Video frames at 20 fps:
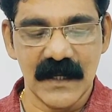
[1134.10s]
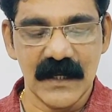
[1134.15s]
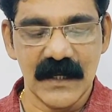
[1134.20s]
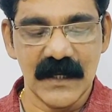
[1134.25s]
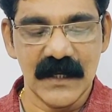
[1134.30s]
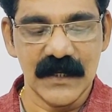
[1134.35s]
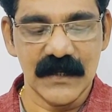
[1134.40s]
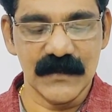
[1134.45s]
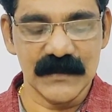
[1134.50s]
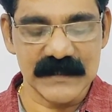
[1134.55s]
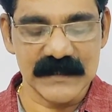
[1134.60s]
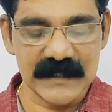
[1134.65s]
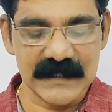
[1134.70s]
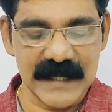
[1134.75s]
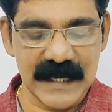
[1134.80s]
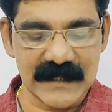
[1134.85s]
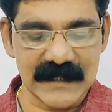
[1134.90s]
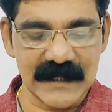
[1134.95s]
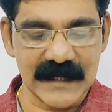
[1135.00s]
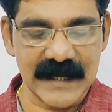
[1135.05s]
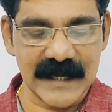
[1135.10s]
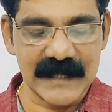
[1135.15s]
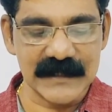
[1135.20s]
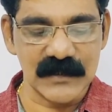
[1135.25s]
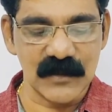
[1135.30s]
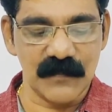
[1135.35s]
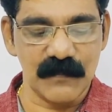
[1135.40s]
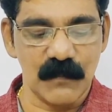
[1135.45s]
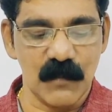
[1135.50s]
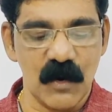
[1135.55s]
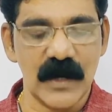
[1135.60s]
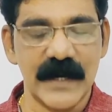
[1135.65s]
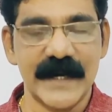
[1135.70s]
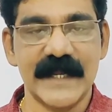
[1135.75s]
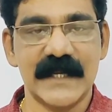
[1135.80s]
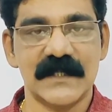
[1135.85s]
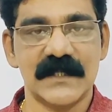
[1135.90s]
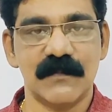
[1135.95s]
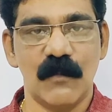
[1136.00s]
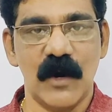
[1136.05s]
You see that a cage of
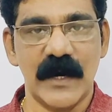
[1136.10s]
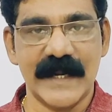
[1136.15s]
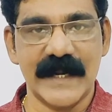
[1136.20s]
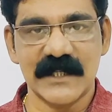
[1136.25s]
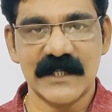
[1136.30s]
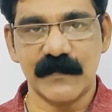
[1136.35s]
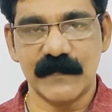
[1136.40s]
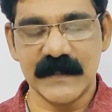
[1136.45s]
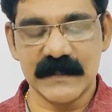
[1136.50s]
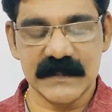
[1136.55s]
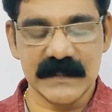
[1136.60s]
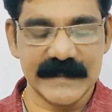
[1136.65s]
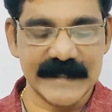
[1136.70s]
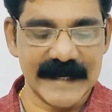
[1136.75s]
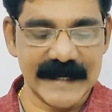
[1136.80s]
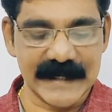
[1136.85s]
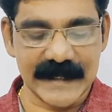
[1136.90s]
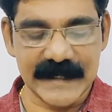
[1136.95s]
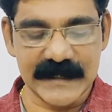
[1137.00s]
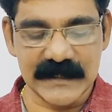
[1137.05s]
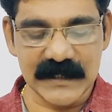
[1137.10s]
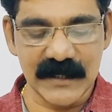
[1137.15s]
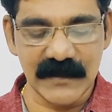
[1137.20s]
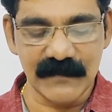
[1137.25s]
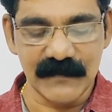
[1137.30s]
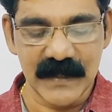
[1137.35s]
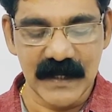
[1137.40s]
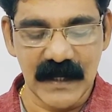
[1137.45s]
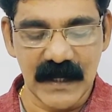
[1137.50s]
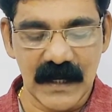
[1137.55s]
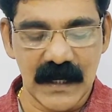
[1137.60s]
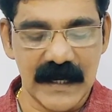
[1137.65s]
moldings. Moldings means decorative